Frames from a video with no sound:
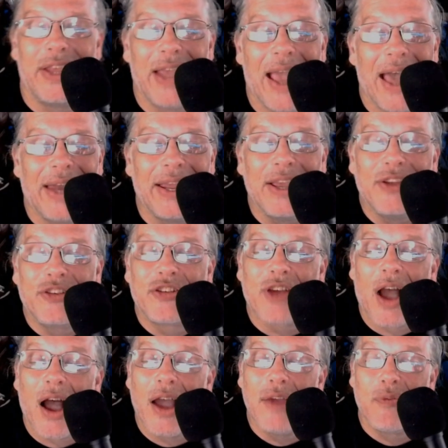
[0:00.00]
Yeti,
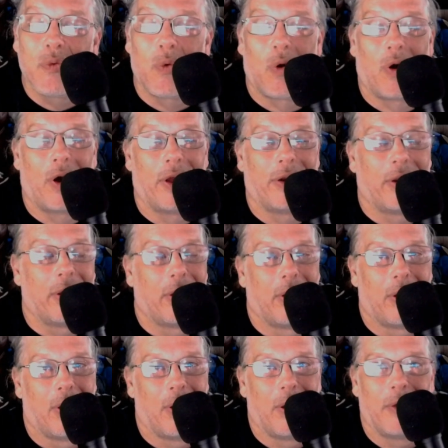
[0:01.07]
Jive 1,
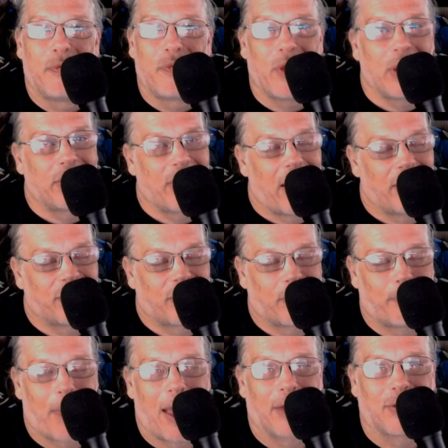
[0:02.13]

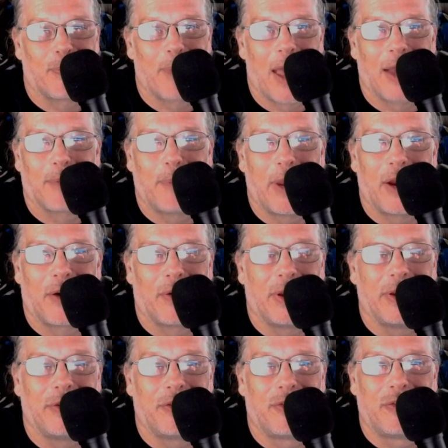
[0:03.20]
fantastic back-to-back
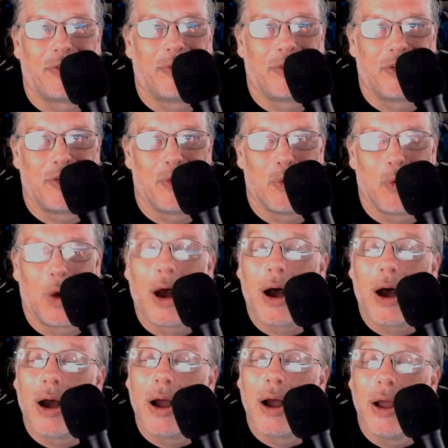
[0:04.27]
pairing
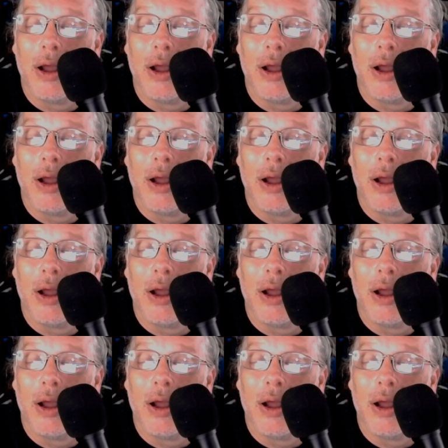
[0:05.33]
to